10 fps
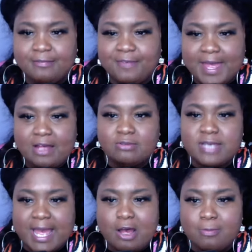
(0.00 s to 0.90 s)
fell
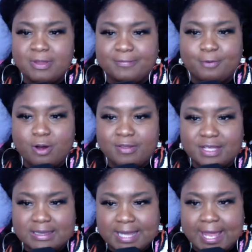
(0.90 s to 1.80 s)
down before
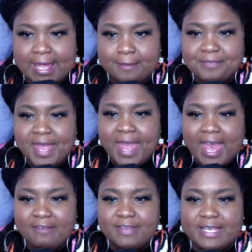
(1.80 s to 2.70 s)
the Lamb,
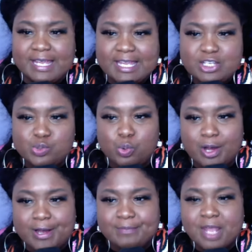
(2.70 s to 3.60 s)
having each
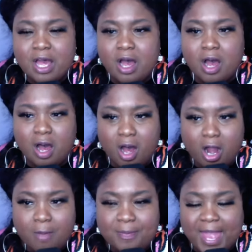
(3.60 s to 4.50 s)
one a
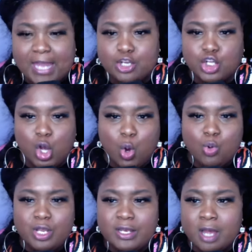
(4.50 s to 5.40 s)
harp and
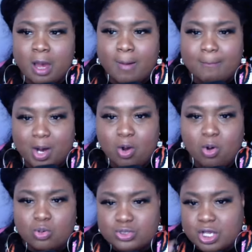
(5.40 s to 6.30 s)
golden
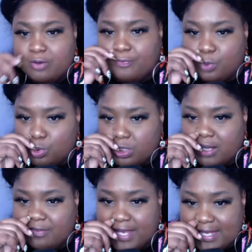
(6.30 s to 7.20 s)
bowls full
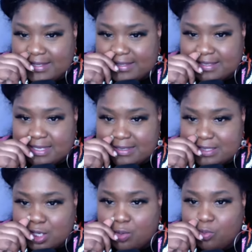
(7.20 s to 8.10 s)
of
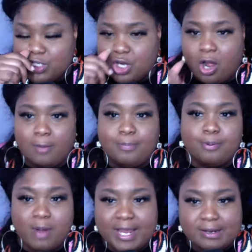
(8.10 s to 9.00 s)
incense, which are
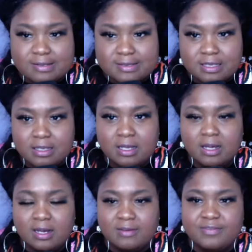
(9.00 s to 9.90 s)
prayers
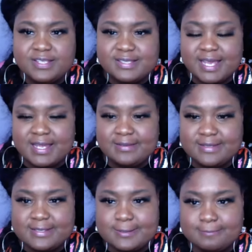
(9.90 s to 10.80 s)
of the
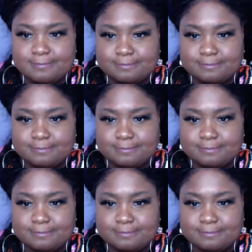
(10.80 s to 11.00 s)
saints.